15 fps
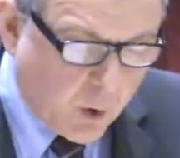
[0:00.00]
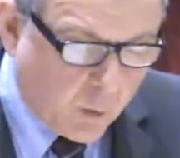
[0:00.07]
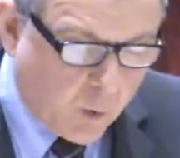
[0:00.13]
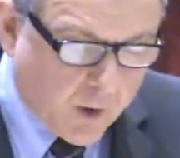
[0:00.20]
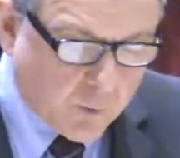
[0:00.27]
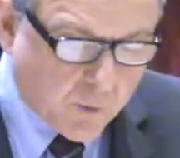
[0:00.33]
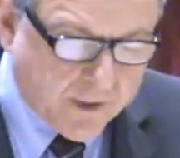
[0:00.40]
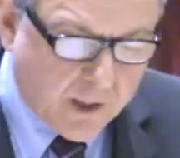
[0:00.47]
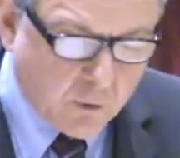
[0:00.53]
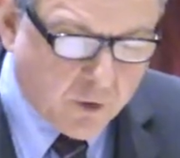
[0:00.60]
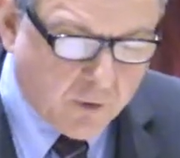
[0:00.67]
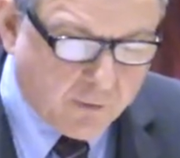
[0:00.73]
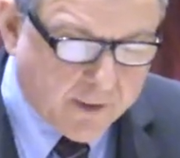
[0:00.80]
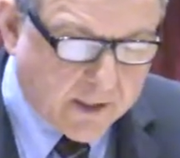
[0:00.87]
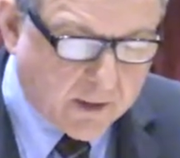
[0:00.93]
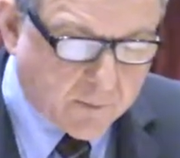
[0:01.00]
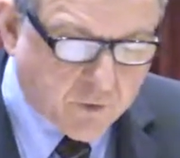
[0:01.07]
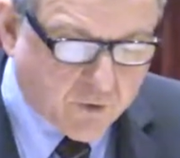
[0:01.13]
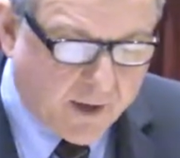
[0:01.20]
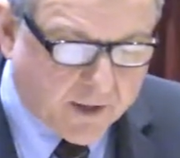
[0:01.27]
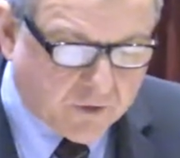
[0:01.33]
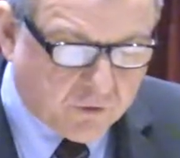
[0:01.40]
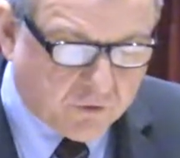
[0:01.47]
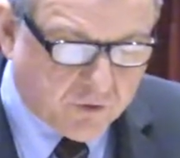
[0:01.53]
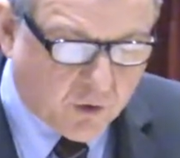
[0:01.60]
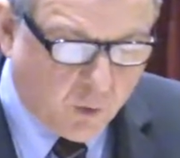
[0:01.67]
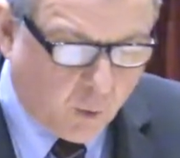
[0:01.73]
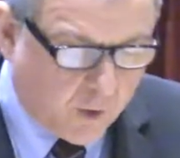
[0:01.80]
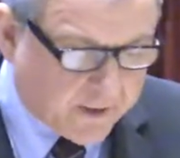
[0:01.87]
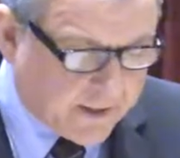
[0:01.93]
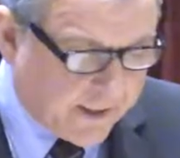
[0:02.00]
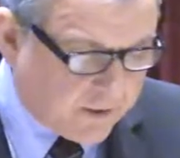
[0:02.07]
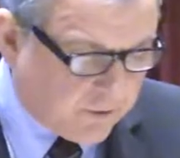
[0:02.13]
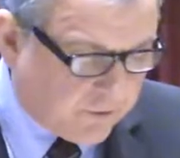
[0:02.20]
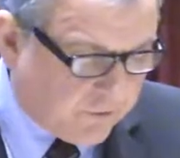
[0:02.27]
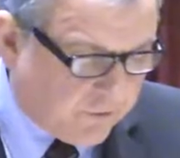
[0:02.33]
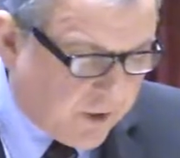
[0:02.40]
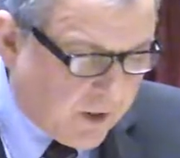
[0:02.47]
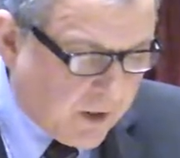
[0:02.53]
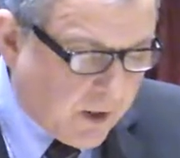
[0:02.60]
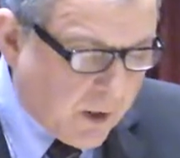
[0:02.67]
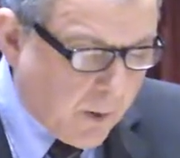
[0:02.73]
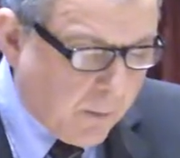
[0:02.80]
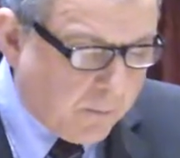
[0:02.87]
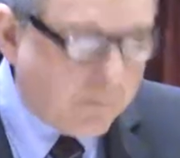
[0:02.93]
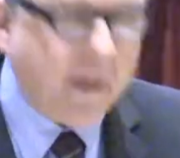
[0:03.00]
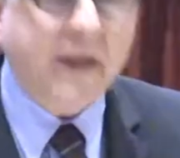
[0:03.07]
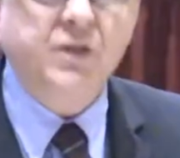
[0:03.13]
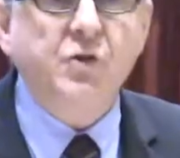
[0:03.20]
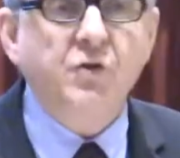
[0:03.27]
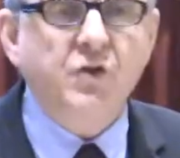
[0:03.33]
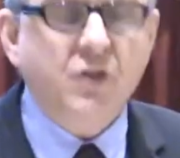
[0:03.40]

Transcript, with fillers: one without curriculum directors or coordinators, Major